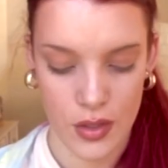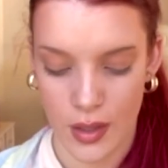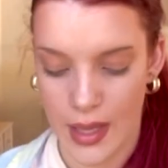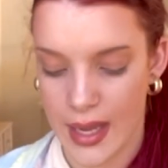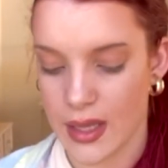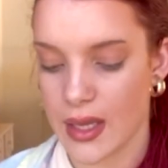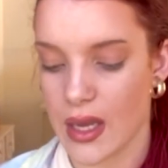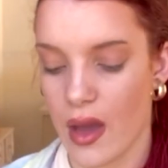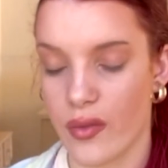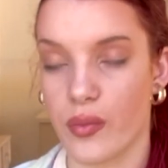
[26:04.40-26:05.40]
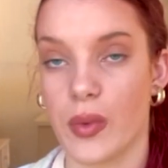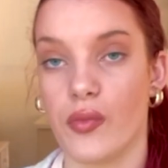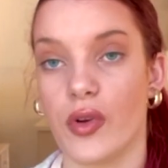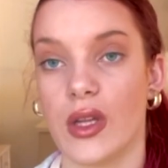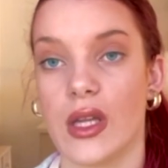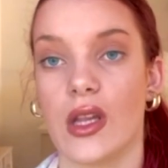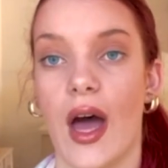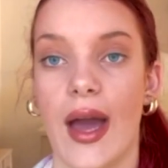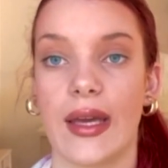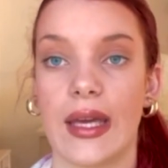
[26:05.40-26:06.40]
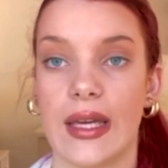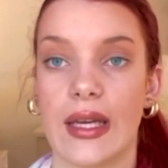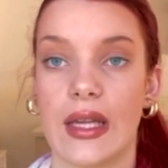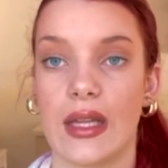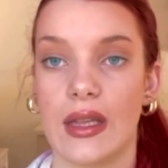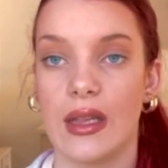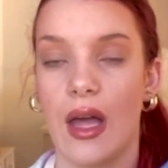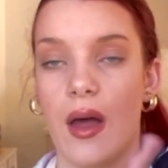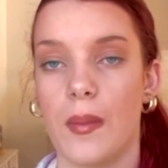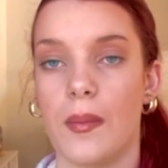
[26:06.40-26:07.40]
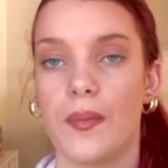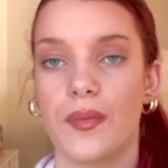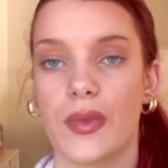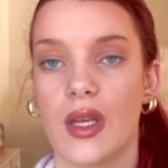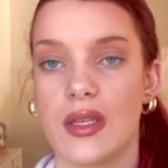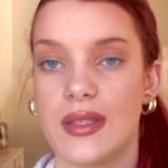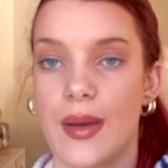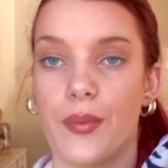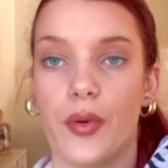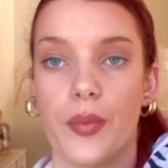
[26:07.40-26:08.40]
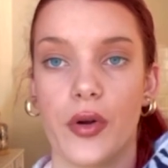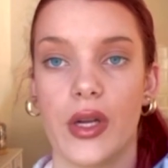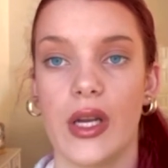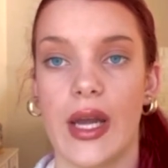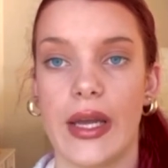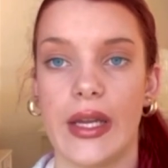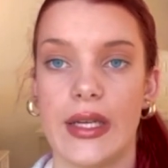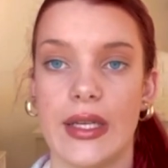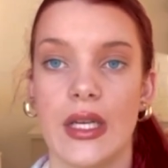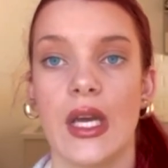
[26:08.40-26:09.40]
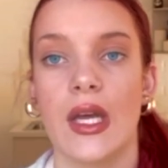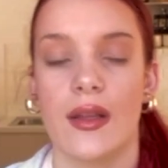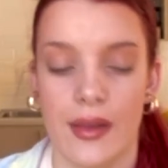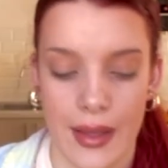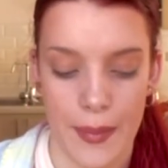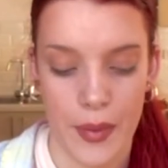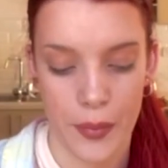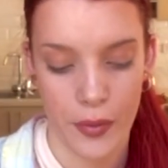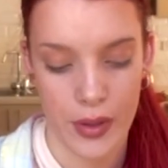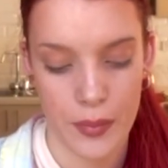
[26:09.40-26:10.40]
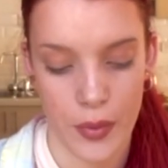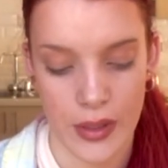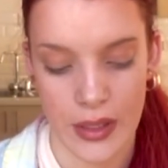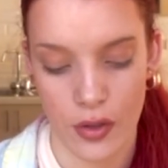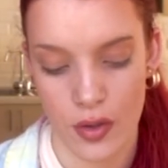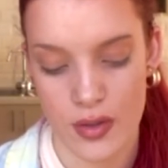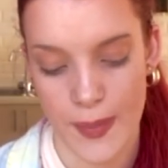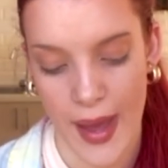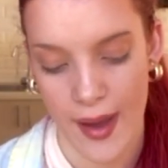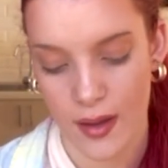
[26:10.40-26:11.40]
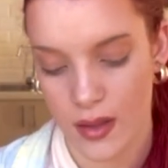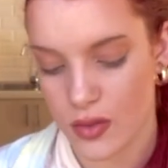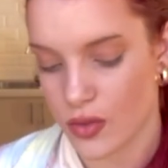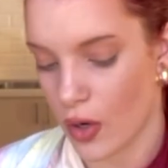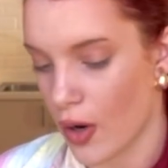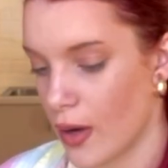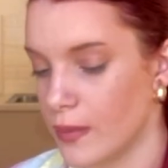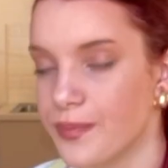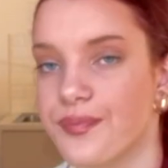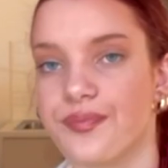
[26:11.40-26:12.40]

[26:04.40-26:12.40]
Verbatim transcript: So lately I've been really liking um, zebra print and leopard print, bringing those back. So